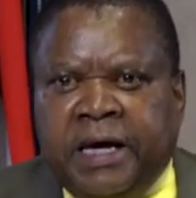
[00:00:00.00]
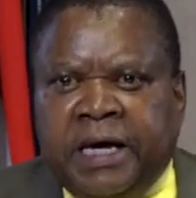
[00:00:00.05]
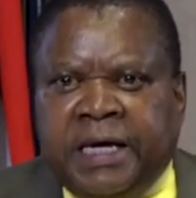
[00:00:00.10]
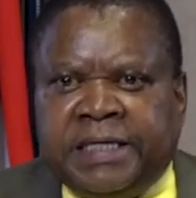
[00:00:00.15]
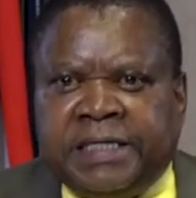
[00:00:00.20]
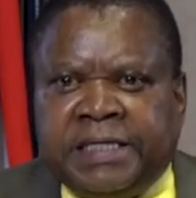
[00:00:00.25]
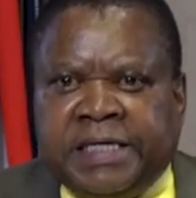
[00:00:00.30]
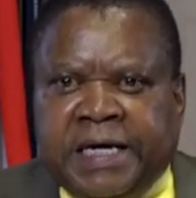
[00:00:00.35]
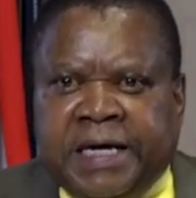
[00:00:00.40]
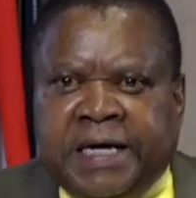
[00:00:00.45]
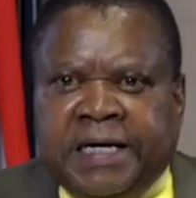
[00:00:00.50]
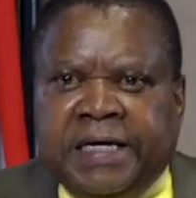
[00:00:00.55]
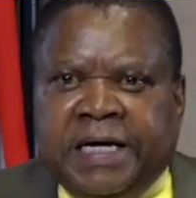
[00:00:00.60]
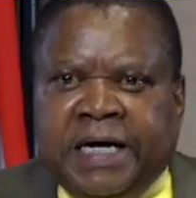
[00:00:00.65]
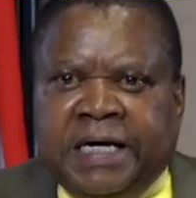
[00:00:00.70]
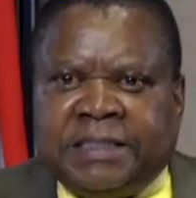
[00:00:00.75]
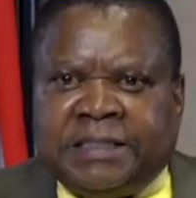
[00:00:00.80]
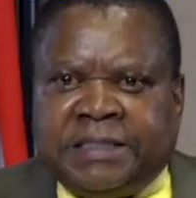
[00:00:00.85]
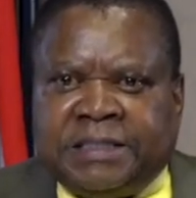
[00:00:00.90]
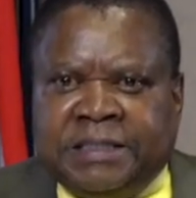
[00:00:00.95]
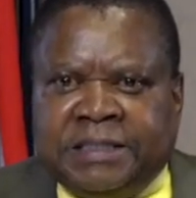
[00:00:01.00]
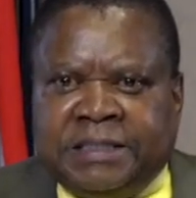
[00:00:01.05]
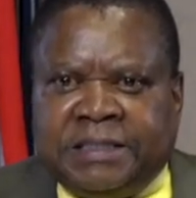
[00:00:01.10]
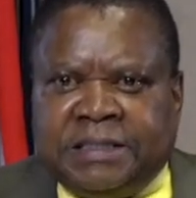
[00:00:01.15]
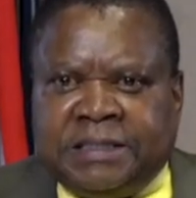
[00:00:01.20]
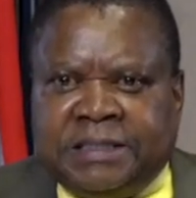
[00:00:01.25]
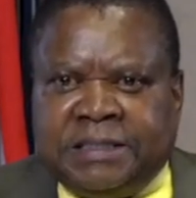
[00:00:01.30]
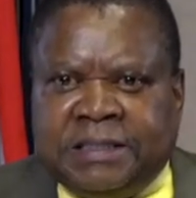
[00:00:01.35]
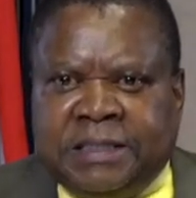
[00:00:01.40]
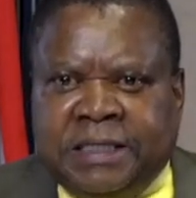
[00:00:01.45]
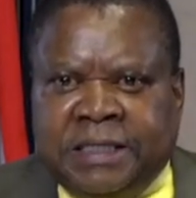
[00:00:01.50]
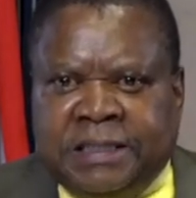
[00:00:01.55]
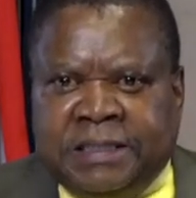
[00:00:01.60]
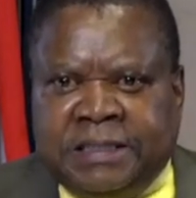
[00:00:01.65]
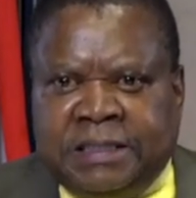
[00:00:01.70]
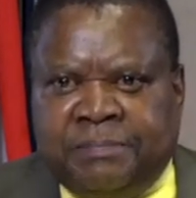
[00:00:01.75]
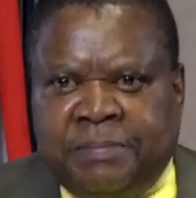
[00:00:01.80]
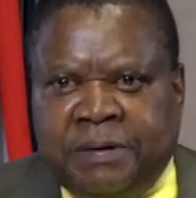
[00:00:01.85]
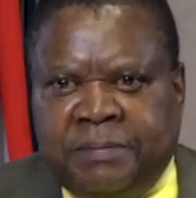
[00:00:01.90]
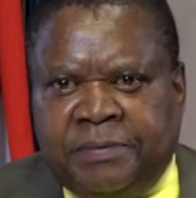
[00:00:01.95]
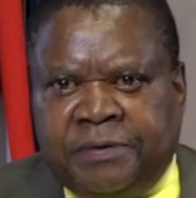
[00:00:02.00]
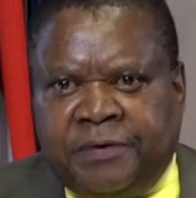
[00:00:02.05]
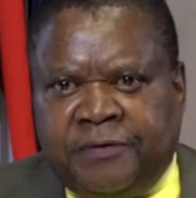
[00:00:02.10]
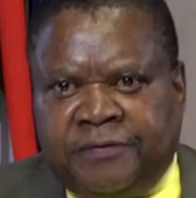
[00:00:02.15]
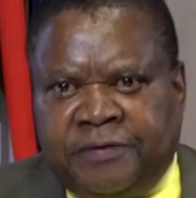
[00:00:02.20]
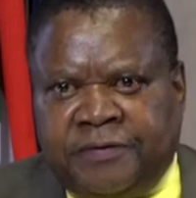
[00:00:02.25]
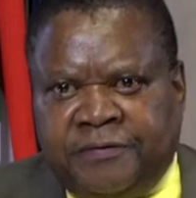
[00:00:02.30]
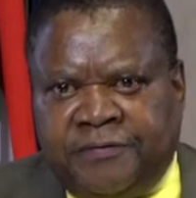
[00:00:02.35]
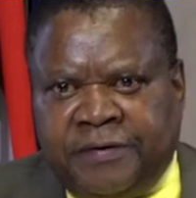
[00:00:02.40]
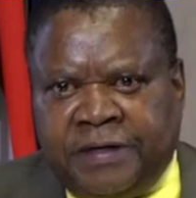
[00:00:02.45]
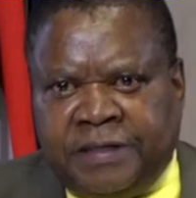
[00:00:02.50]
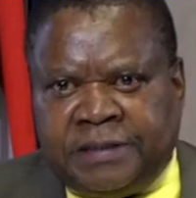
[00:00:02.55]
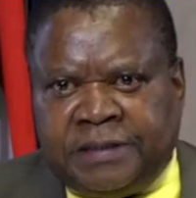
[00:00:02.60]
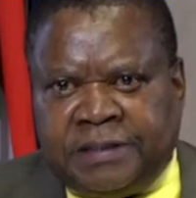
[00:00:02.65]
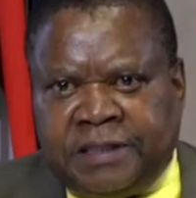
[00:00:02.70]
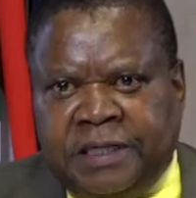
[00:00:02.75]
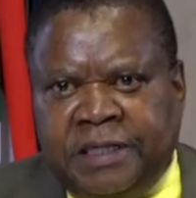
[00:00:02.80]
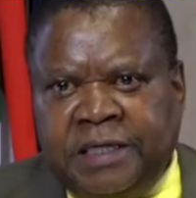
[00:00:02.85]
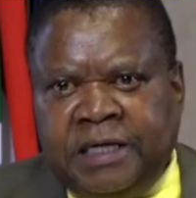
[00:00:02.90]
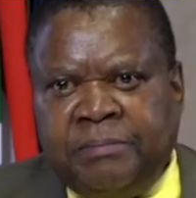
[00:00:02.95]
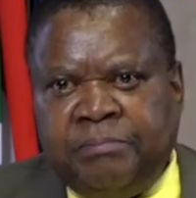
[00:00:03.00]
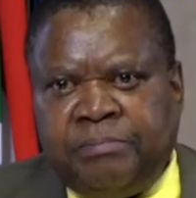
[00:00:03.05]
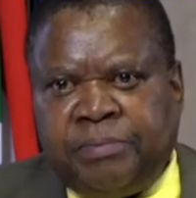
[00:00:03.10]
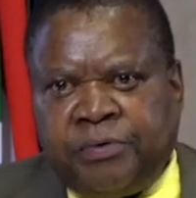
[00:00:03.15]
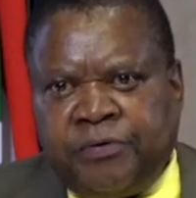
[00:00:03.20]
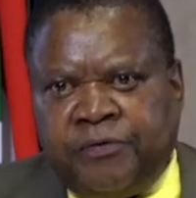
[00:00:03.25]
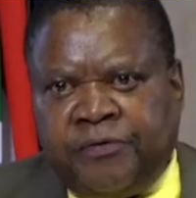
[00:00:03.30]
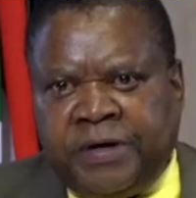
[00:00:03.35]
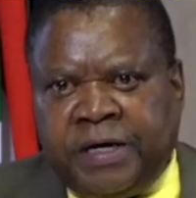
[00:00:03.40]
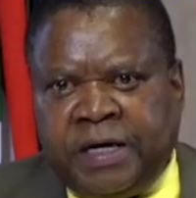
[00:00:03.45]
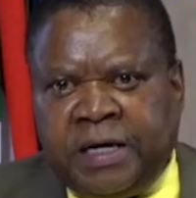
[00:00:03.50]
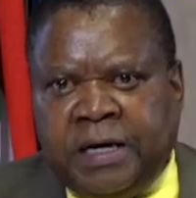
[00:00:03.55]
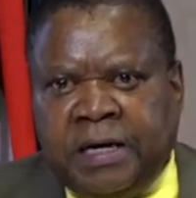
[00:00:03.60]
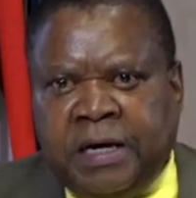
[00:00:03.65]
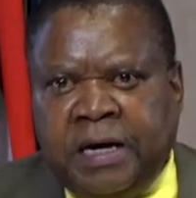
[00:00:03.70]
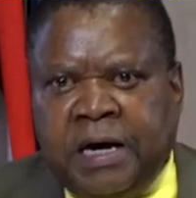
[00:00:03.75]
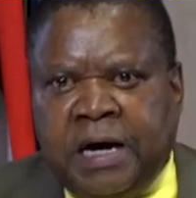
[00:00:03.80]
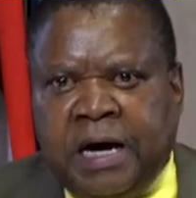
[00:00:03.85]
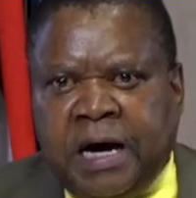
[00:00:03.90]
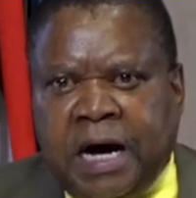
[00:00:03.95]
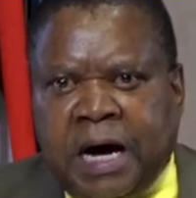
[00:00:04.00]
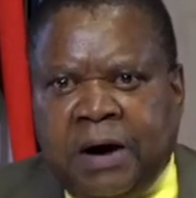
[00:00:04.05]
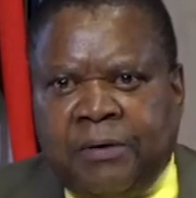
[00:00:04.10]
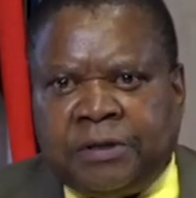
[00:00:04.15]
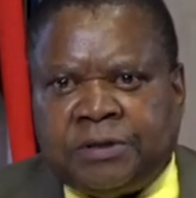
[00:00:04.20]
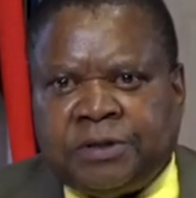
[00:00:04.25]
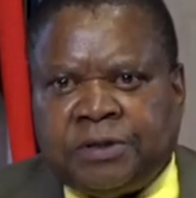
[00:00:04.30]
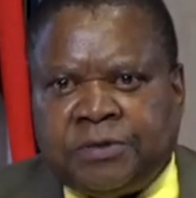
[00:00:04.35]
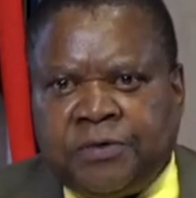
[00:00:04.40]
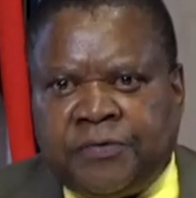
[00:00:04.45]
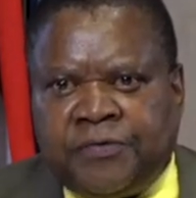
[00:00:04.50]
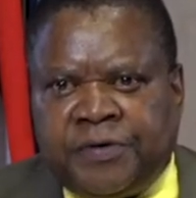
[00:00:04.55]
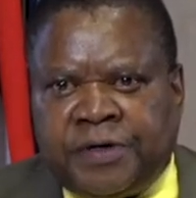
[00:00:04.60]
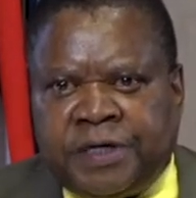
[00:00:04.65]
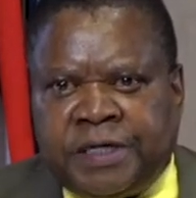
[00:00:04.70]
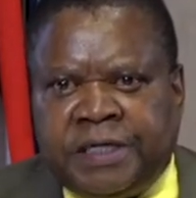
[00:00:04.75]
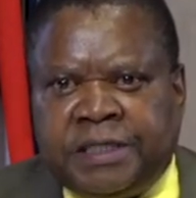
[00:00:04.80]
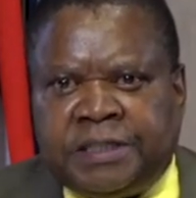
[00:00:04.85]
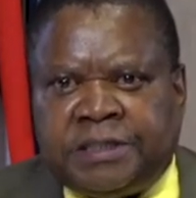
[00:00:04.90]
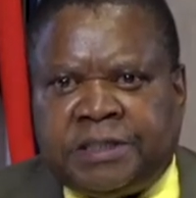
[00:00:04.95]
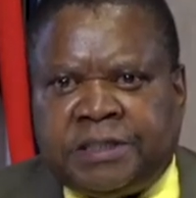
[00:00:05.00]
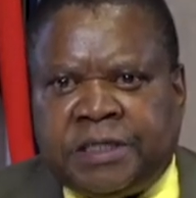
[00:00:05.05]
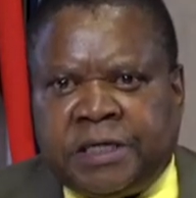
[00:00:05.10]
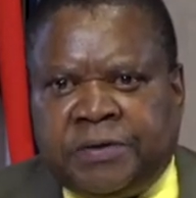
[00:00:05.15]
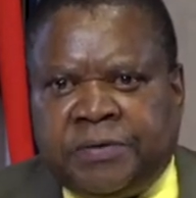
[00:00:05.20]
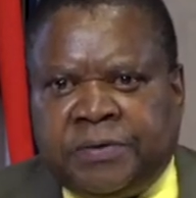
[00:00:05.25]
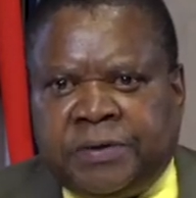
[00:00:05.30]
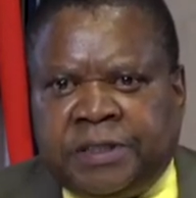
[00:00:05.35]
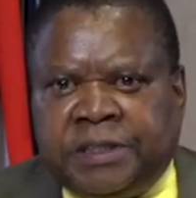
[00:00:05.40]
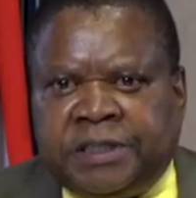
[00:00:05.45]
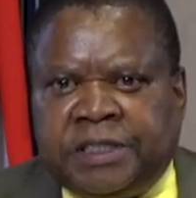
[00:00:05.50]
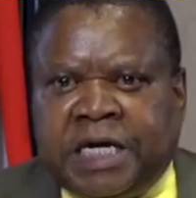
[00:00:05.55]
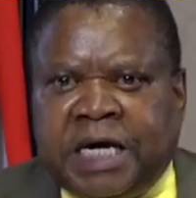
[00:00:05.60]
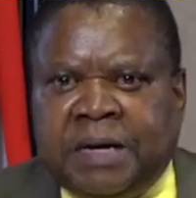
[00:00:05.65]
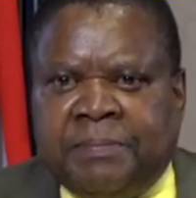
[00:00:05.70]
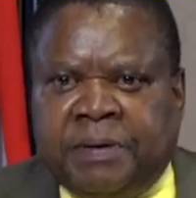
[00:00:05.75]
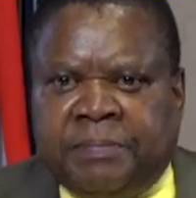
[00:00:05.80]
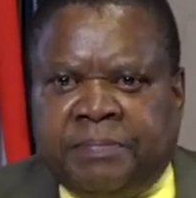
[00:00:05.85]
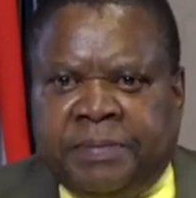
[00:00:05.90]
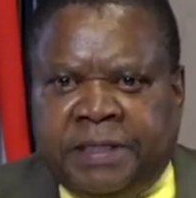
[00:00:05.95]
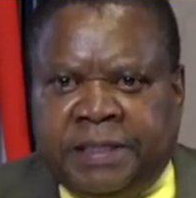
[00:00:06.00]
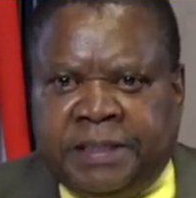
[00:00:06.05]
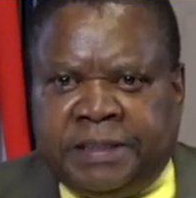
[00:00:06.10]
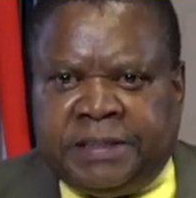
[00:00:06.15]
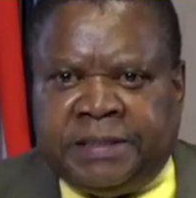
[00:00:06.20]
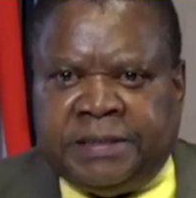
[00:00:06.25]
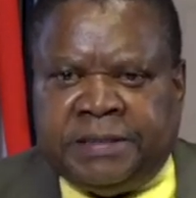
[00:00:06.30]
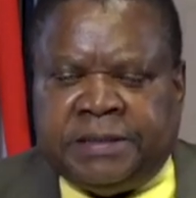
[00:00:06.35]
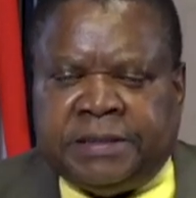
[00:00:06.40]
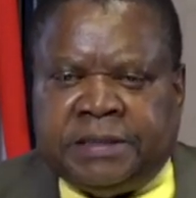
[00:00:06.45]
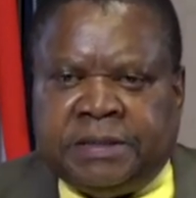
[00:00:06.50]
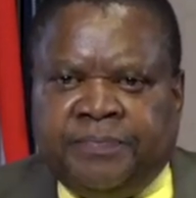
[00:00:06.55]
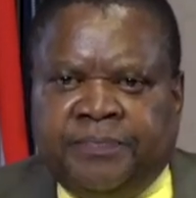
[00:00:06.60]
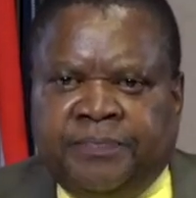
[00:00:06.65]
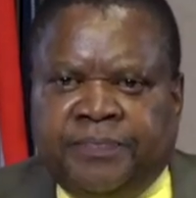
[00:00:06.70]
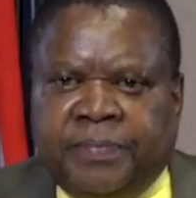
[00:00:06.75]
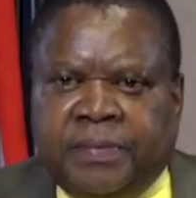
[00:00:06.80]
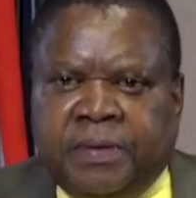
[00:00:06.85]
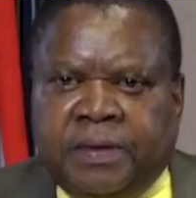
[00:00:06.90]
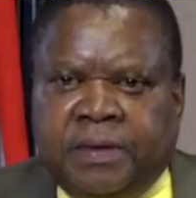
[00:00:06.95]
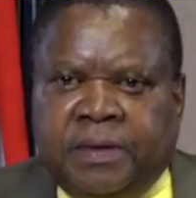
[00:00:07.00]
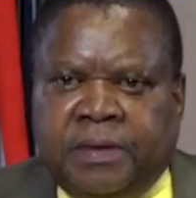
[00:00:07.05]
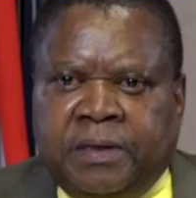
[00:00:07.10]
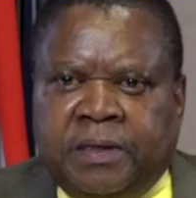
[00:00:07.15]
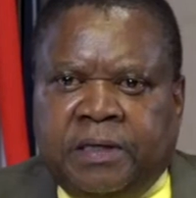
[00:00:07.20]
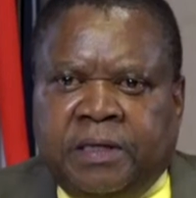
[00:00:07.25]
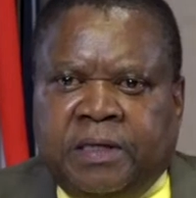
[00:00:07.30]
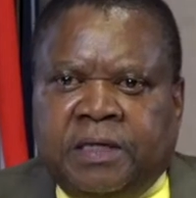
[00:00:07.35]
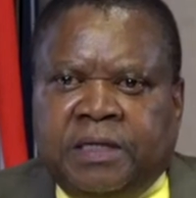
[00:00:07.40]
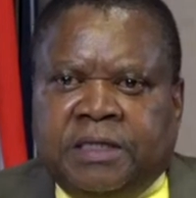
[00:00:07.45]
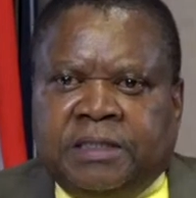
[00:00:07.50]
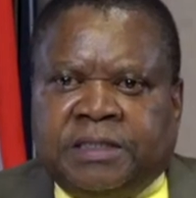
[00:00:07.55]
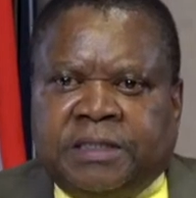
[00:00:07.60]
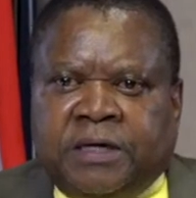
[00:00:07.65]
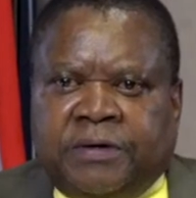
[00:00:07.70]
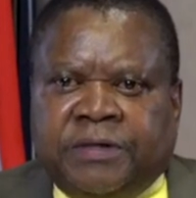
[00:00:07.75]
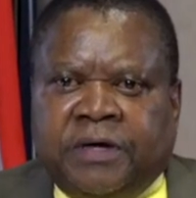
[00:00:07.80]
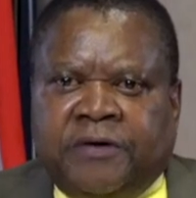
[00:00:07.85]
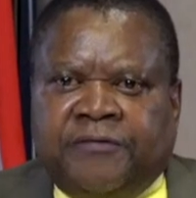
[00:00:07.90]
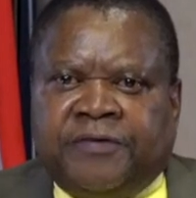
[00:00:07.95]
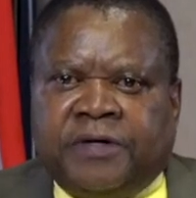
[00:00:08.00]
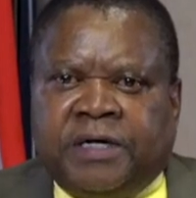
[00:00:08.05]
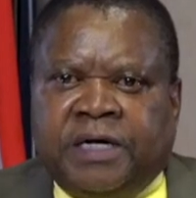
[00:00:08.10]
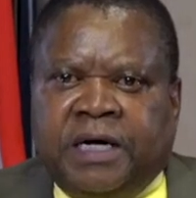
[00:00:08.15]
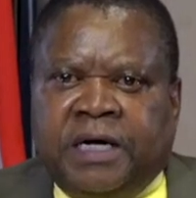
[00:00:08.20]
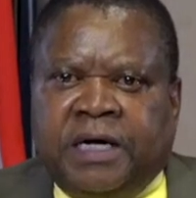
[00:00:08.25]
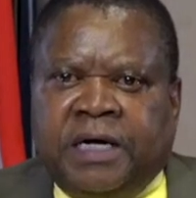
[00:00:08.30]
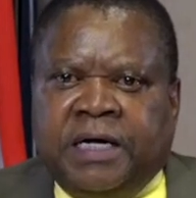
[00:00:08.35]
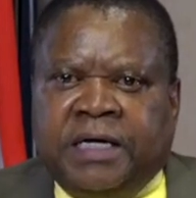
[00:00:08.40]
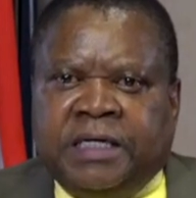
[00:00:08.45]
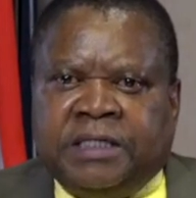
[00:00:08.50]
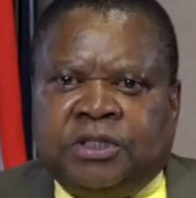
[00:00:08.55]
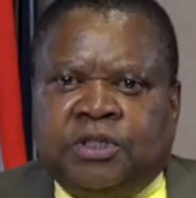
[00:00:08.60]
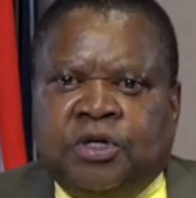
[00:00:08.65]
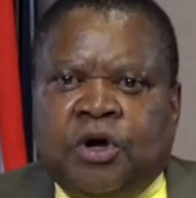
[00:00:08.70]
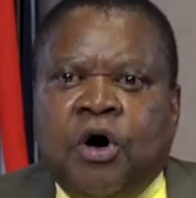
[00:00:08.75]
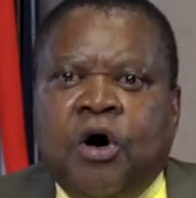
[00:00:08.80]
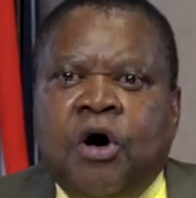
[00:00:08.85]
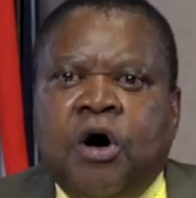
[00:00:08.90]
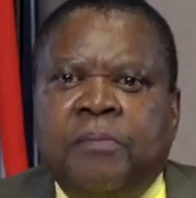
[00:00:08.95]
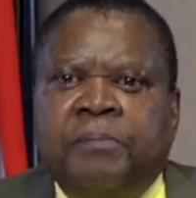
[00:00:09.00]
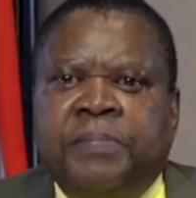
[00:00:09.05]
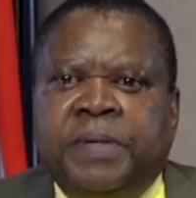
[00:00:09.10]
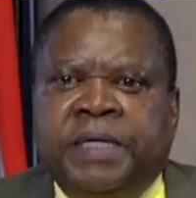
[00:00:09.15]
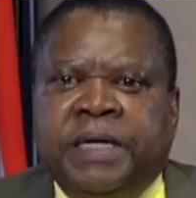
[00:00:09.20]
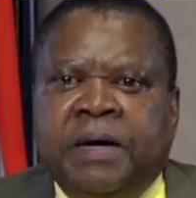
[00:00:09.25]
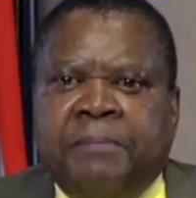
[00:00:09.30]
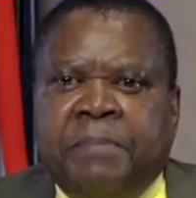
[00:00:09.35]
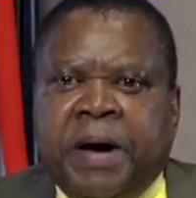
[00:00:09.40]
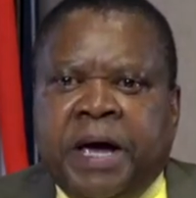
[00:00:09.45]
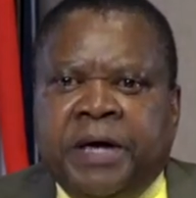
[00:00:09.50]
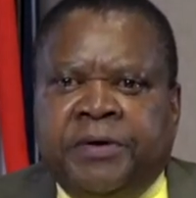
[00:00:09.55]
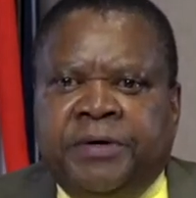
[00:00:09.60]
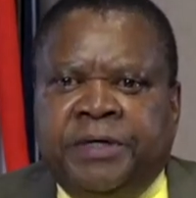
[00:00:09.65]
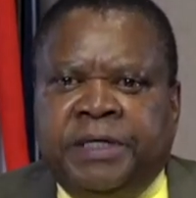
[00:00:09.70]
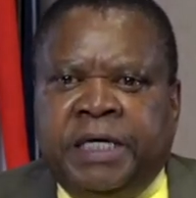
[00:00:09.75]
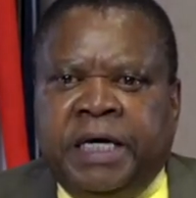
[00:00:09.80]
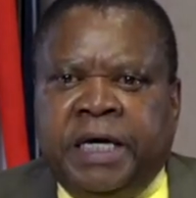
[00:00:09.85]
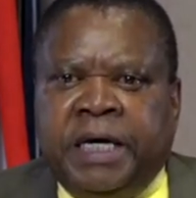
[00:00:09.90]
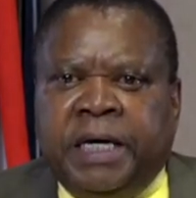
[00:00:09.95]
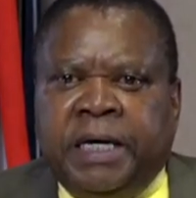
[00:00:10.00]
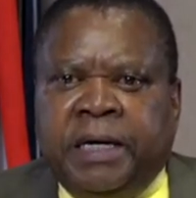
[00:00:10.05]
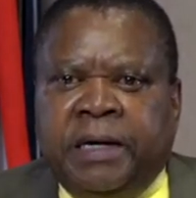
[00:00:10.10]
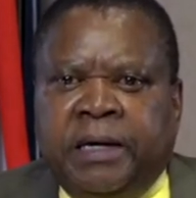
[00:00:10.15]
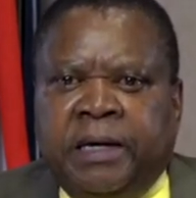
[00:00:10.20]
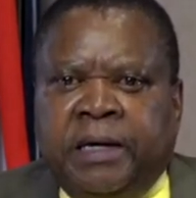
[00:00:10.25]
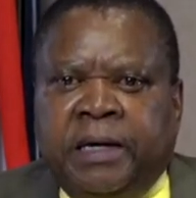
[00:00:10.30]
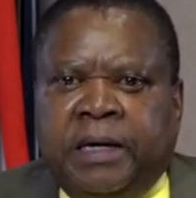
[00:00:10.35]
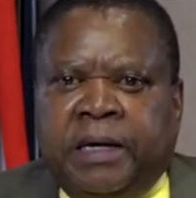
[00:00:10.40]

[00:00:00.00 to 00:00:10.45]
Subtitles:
and can assist the Department of Defense in improving our sovereign security capabilities. South Africa has long been a pioneer